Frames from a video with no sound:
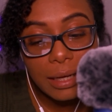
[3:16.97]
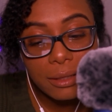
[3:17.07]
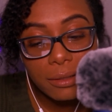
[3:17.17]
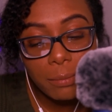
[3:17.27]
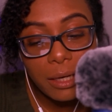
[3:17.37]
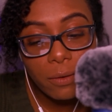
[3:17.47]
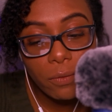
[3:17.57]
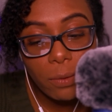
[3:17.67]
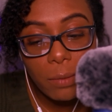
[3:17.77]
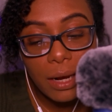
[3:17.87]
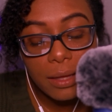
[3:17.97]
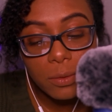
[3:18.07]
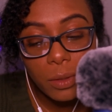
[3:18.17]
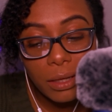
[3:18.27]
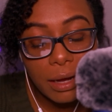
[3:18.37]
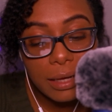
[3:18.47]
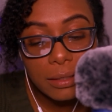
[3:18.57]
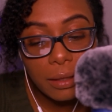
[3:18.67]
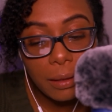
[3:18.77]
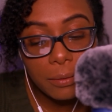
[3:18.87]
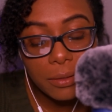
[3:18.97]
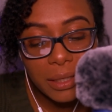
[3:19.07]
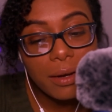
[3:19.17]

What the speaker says: and spend a few minutes with your eyes closed,